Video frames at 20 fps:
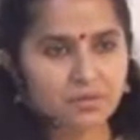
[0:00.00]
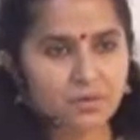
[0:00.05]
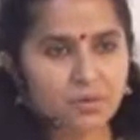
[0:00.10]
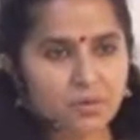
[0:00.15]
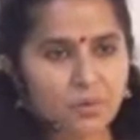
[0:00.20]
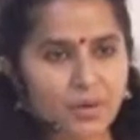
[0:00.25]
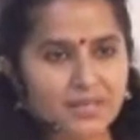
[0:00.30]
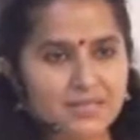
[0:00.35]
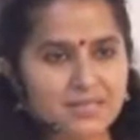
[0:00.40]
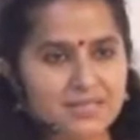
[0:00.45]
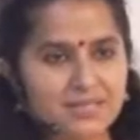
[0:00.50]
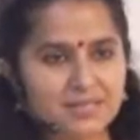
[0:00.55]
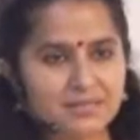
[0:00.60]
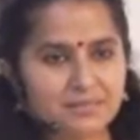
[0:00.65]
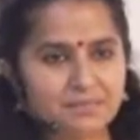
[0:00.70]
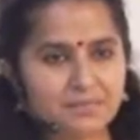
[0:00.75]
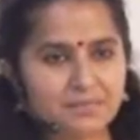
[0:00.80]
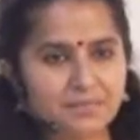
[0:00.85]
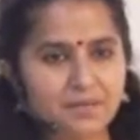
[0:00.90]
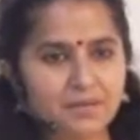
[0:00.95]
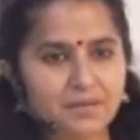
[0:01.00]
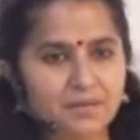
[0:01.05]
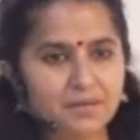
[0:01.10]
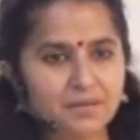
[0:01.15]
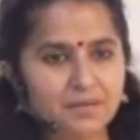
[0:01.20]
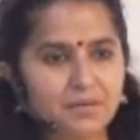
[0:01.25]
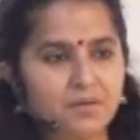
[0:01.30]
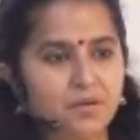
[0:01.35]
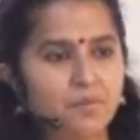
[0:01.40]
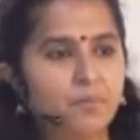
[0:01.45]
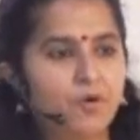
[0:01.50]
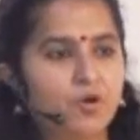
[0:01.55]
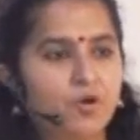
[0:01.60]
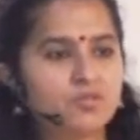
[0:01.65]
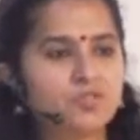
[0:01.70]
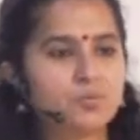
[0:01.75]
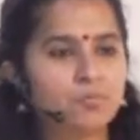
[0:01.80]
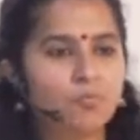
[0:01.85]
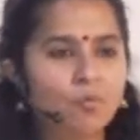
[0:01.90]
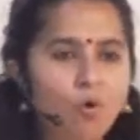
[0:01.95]
quiet system? Because
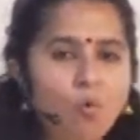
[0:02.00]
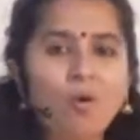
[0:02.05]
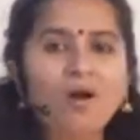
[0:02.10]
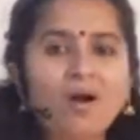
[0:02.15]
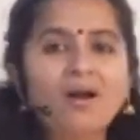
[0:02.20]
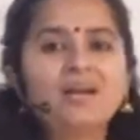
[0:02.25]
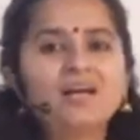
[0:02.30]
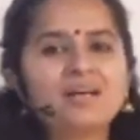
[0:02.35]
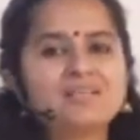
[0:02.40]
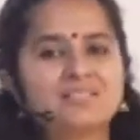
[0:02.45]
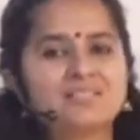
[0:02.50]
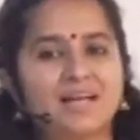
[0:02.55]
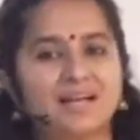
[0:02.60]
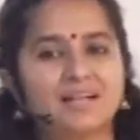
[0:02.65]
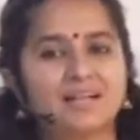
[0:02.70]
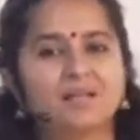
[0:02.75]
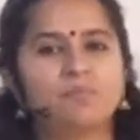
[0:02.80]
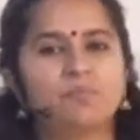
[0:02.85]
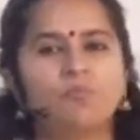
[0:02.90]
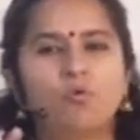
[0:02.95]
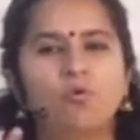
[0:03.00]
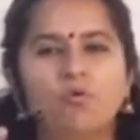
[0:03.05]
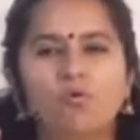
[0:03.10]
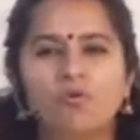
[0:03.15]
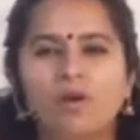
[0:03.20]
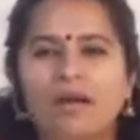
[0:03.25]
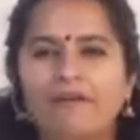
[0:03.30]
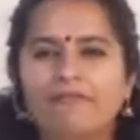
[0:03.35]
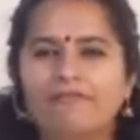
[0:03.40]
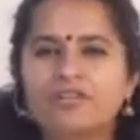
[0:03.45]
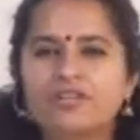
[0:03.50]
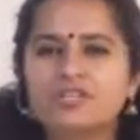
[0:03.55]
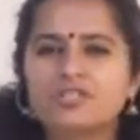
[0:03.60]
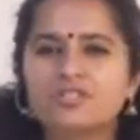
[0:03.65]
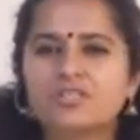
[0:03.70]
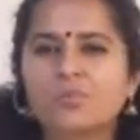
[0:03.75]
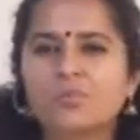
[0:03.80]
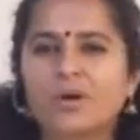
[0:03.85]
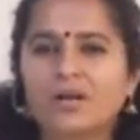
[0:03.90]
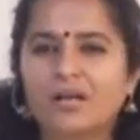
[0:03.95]
the more one does that, the more
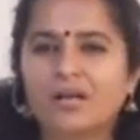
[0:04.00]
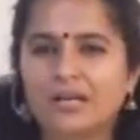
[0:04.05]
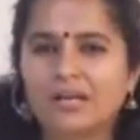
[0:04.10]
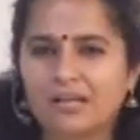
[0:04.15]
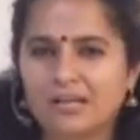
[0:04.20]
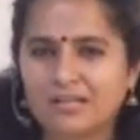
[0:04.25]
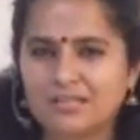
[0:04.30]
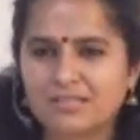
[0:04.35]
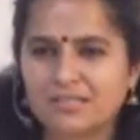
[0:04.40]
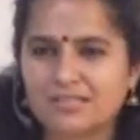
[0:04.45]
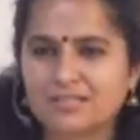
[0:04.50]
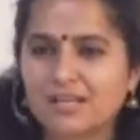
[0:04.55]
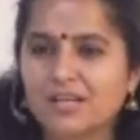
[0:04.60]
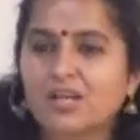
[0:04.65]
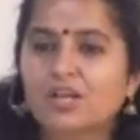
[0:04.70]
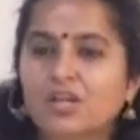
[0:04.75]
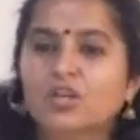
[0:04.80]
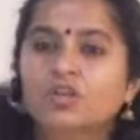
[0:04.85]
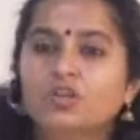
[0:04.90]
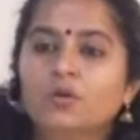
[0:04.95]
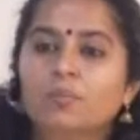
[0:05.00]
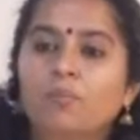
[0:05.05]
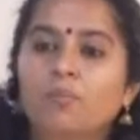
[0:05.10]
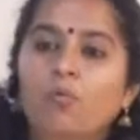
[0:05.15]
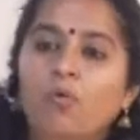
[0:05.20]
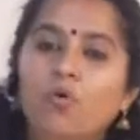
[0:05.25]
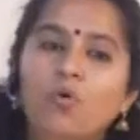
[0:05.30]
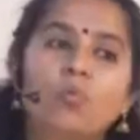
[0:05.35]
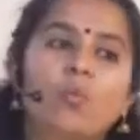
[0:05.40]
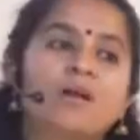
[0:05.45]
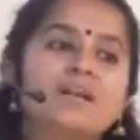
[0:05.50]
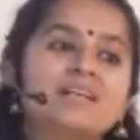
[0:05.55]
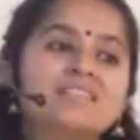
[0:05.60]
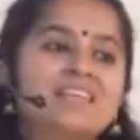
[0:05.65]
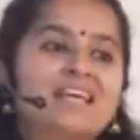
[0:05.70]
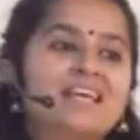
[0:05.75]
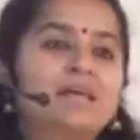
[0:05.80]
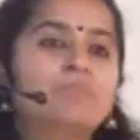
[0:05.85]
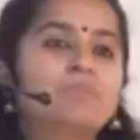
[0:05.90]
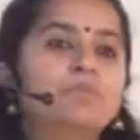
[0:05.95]
efficiency one increases. The more one is
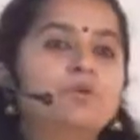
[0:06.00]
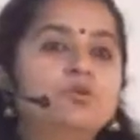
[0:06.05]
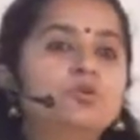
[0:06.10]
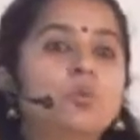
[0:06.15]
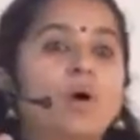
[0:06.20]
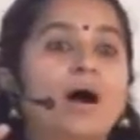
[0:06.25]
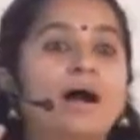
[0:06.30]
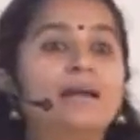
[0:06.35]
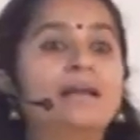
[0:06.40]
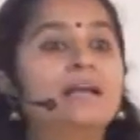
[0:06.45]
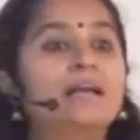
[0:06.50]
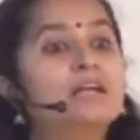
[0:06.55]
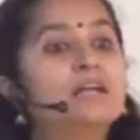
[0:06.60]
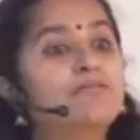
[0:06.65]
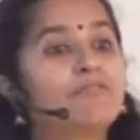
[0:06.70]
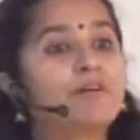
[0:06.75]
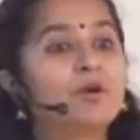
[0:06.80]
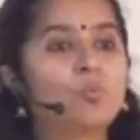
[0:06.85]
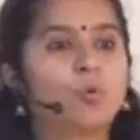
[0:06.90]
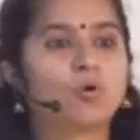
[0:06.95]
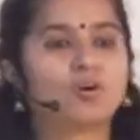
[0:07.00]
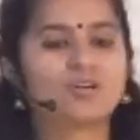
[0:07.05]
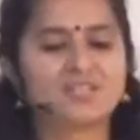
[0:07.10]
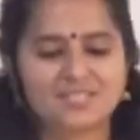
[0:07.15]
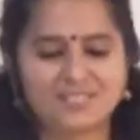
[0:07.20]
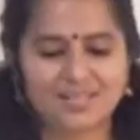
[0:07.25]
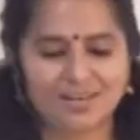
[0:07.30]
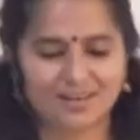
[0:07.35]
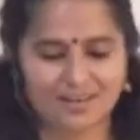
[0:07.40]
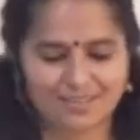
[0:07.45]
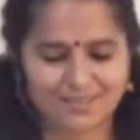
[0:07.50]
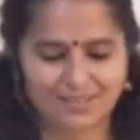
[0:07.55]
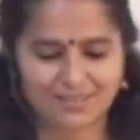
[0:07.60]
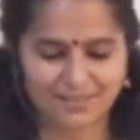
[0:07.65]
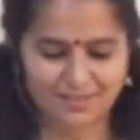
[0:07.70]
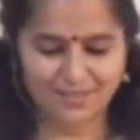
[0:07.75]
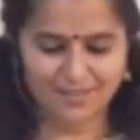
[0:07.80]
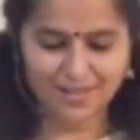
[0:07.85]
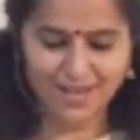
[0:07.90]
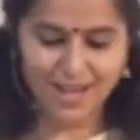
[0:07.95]
able to identify what is the
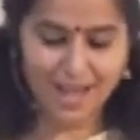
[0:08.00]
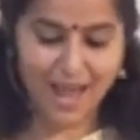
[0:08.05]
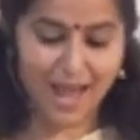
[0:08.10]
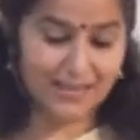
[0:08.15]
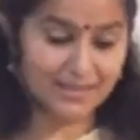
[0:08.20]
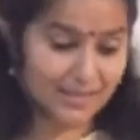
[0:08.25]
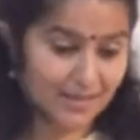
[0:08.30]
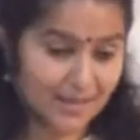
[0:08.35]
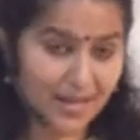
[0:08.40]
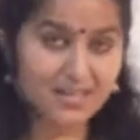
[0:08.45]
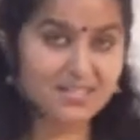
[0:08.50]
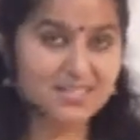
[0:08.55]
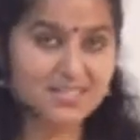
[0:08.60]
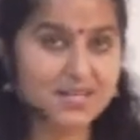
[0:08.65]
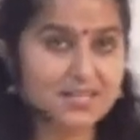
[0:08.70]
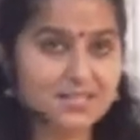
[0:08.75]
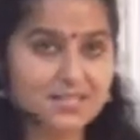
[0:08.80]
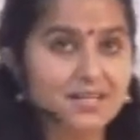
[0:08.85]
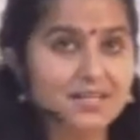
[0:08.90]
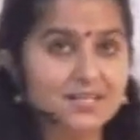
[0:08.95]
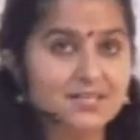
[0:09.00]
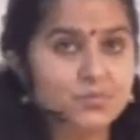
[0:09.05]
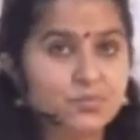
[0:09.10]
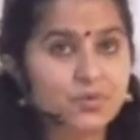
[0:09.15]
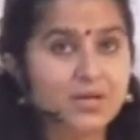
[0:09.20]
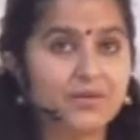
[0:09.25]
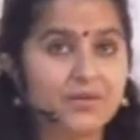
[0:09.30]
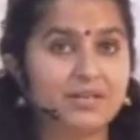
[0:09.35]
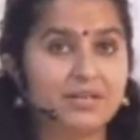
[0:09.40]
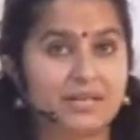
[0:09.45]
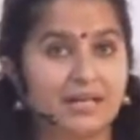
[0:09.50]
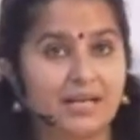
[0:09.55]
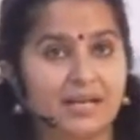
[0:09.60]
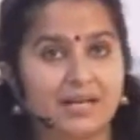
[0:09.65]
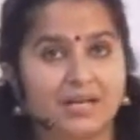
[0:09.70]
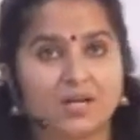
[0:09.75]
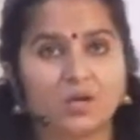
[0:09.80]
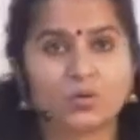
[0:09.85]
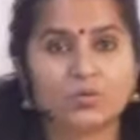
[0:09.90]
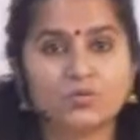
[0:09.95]
ritha. And the last, what I will tell
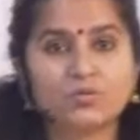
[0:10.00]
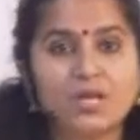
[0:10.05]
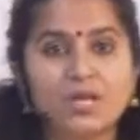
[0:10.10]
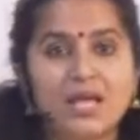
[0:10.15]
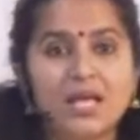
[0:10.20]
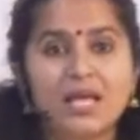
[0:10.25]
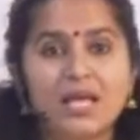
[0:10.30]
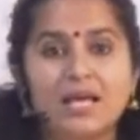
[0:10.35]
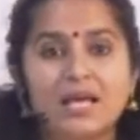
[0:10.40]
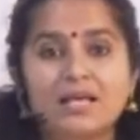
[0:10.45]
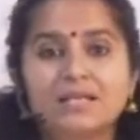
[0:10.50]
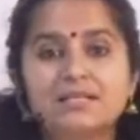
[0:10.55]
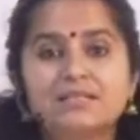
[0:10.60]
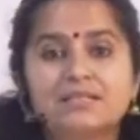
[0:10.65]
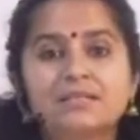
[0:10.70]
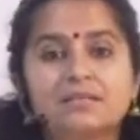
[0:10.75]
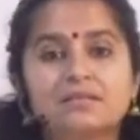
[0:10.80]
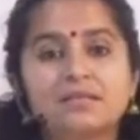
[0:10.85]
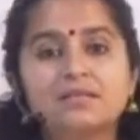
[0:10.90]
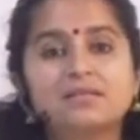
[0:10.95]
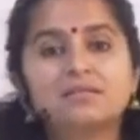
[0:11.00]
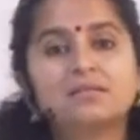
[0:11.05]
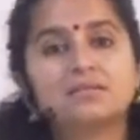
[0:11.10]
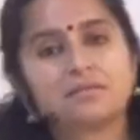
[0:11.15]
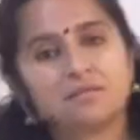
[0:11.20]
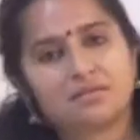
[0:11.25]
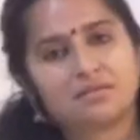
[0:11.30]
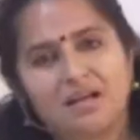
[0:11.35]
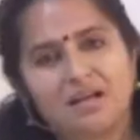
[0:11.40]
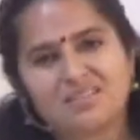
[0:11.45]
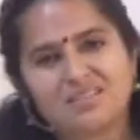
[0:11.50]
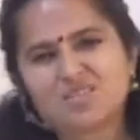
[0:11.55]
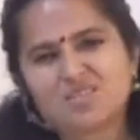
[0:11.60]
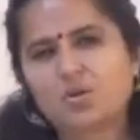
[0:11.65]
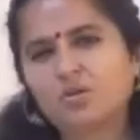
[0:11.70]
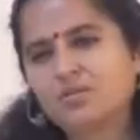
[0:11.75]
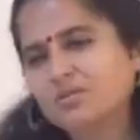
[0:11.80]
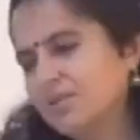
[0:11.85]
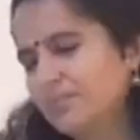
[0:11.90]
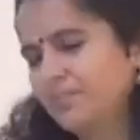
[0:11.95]
and close, is this last
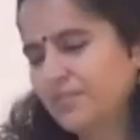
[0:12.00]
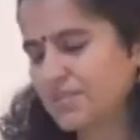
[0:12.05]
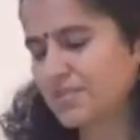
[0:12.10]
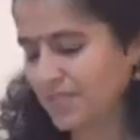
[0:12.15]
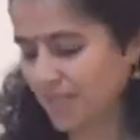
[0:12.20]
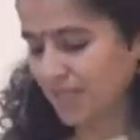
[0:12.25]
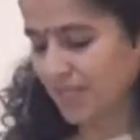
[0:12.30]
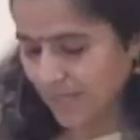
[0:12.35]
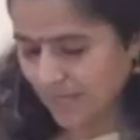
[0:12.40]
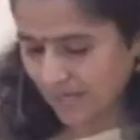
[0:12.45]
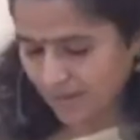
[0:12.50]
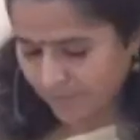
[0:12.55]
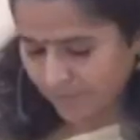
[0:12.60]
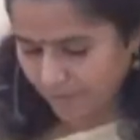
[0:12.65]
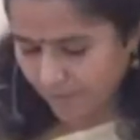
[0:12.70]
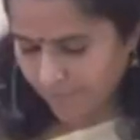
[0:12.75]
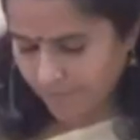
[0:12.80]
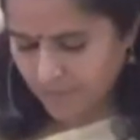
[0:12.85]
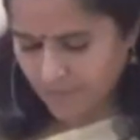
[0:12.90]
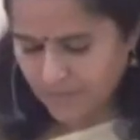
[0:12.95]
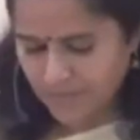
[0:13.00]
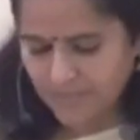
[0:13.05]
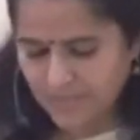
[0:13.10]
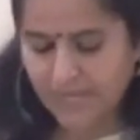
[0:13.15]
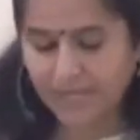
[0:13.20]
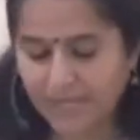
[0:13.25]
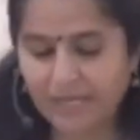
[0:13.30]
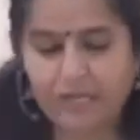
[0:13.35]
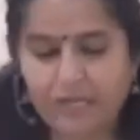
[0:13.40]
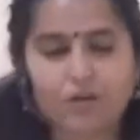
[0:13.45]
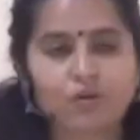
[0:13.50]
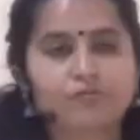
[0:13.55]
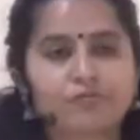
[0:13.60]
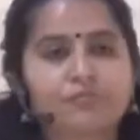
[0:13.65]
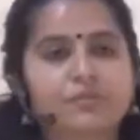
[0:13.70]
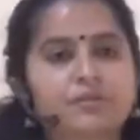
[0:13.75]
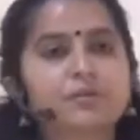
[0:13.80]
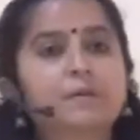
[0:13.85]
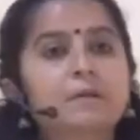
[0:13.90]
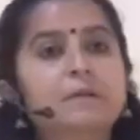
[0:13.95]
concept, which is again a favorite, is this idea of
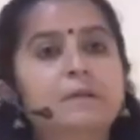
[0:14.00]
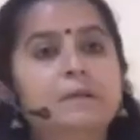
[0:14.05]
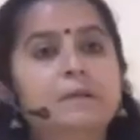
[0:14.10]
the